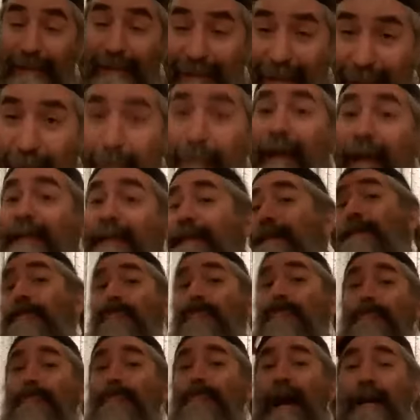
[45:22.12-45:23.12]
Mitzray, ma'ale ze
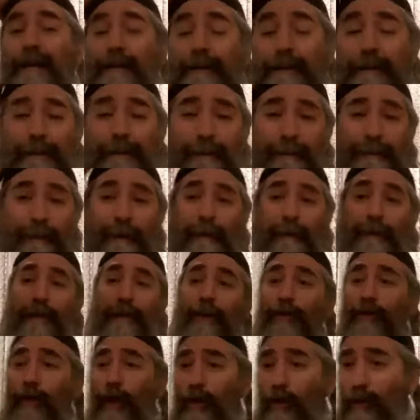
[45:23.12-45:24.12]
mishubah.
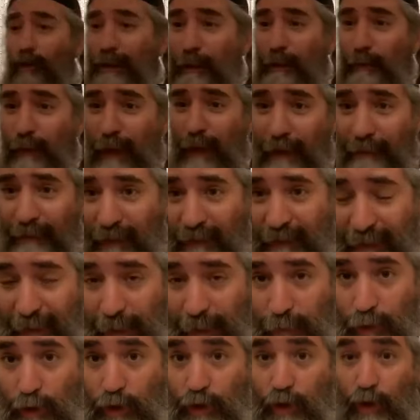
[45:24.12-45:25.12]
Not only we have to
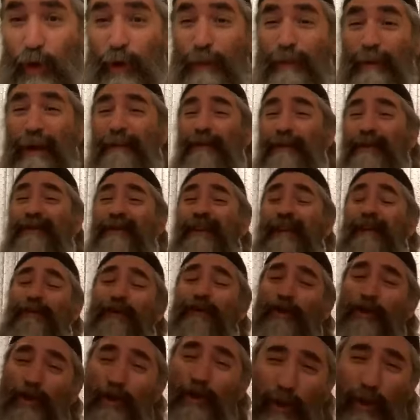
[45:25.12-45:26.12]
tell the story, we have to tell
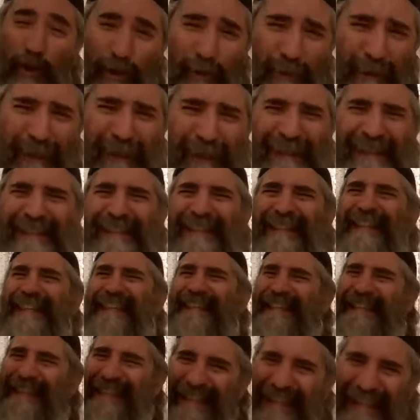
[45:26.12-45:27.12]
the story
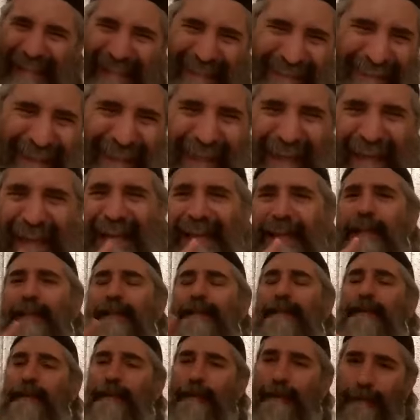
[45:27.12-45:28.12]
in
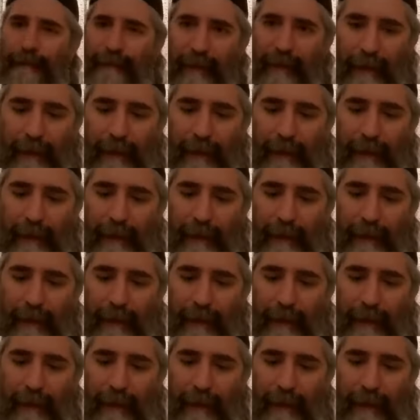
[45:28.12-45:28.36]
detail.